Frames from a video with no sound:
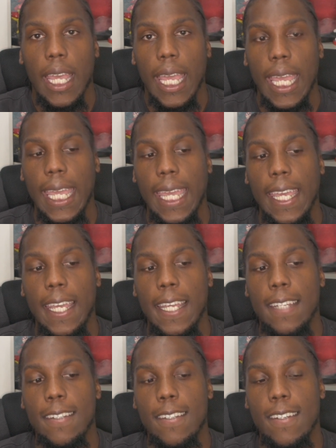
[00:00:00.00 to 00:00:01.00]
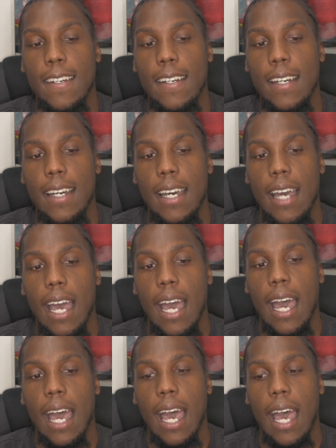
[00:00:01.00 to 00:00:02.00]
And
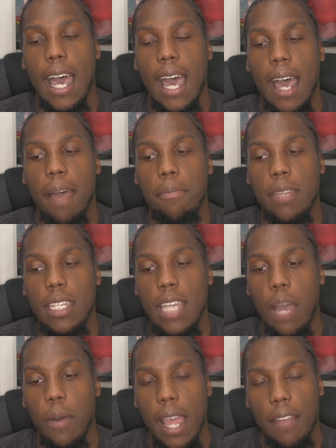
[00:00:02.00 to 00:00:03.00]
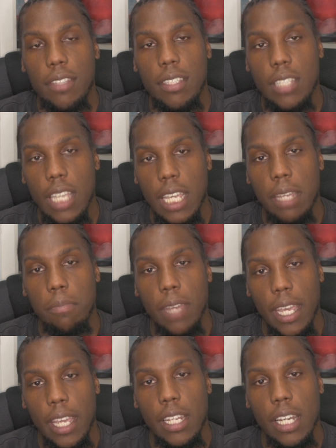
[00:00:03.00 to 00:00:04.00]
me, I would have to say,
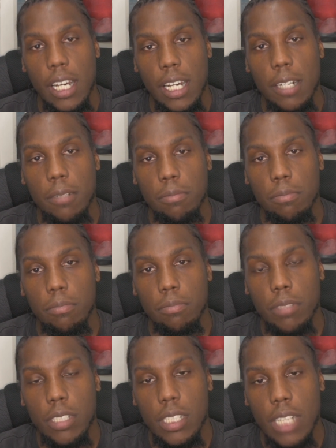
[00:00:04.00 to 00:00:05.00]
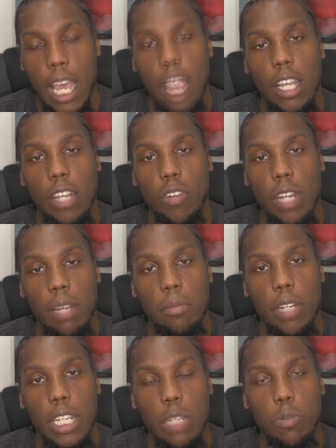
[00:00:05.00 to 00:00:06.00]
man, um, John Kramer,
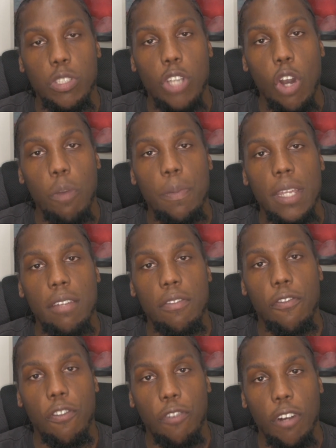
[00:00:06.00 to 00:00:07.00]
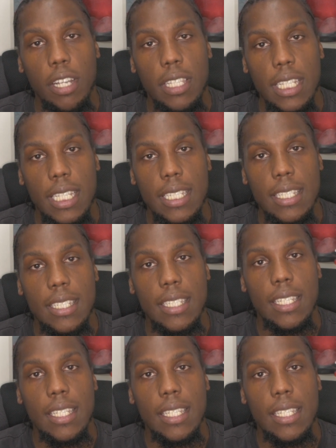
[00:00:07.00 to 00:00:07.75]
he was hoping for this